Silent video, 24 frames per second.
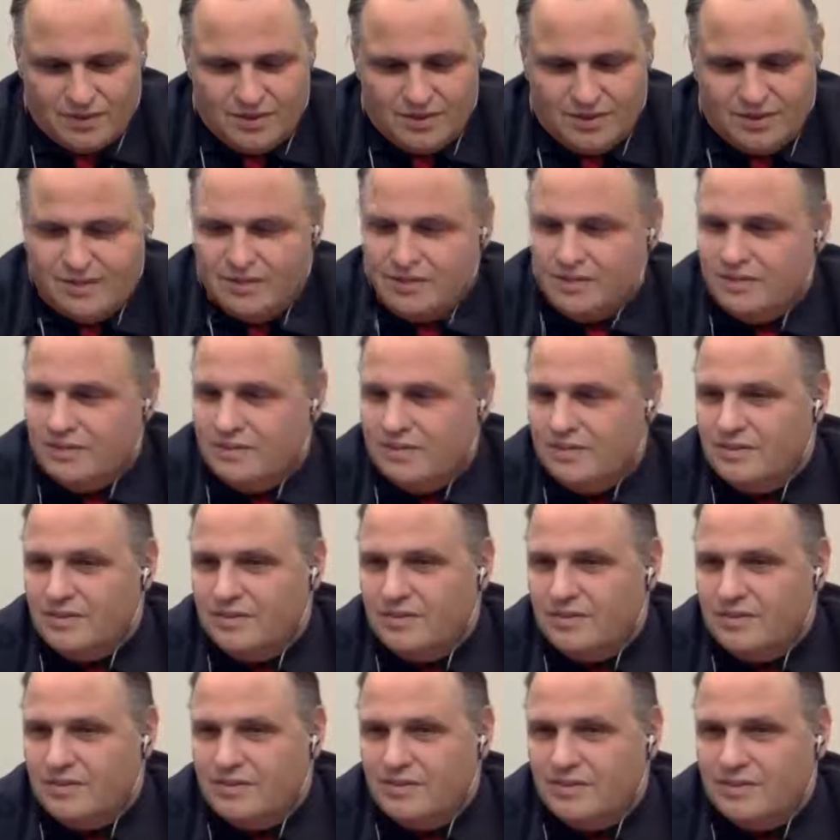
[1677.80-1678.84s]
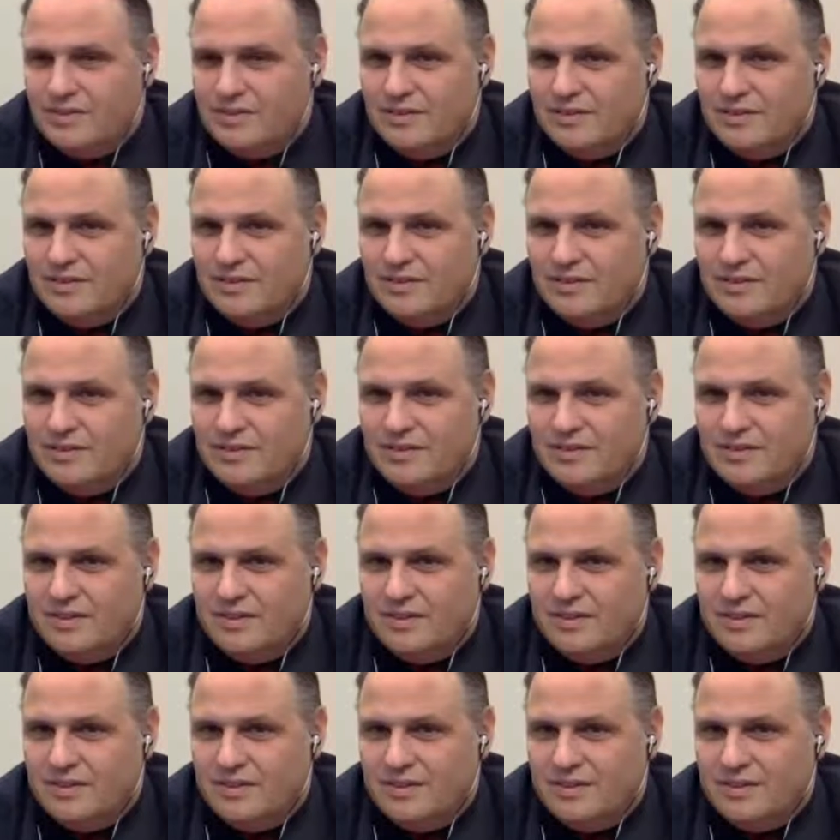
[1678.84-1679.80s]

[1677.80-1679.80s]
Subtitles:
(not speaking)